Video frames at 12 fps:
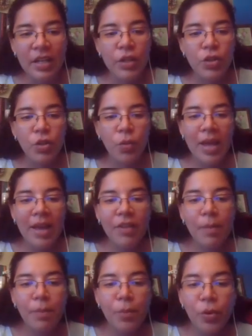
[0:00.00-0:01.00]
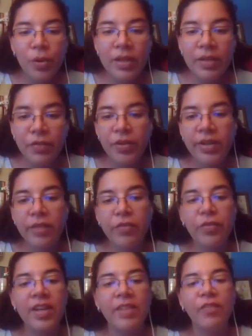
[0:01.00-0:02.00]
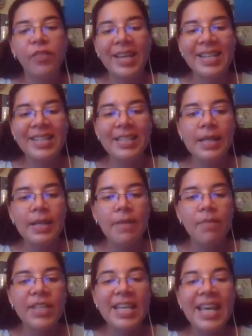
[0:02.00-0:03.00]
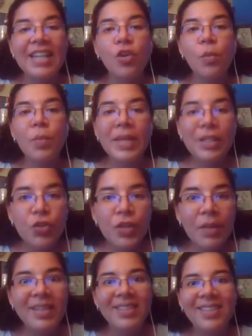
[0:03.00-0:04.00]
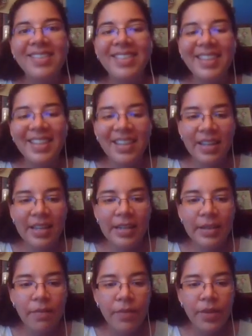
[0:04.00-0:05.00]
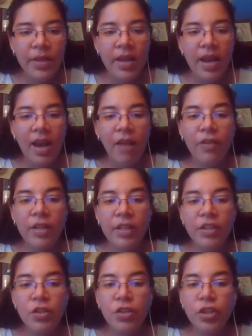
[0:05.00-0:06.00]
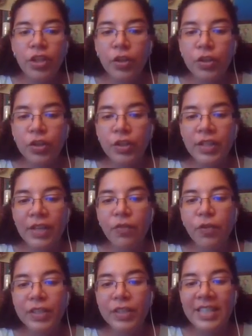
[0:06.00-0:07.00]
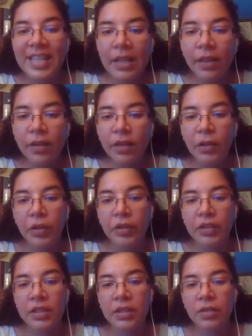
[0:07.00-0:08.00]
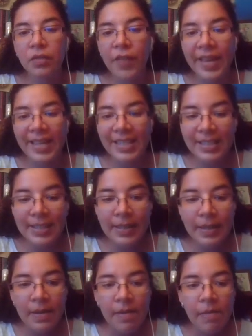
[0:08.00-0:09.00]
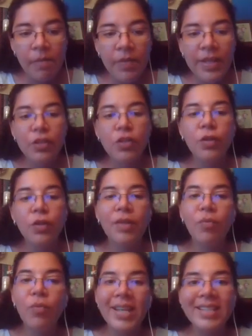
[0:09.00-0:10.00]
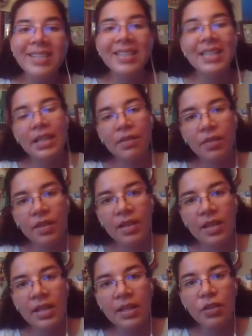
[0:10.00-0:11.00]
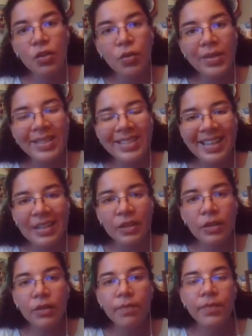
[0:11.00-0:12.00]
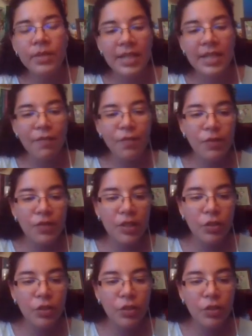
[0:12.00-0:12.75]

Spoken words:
So we have the proliferative phase. The endometrium is thickening. Ovulation usually occurs on day 14 during this phase. And so the rest of the uterine cycle, day 15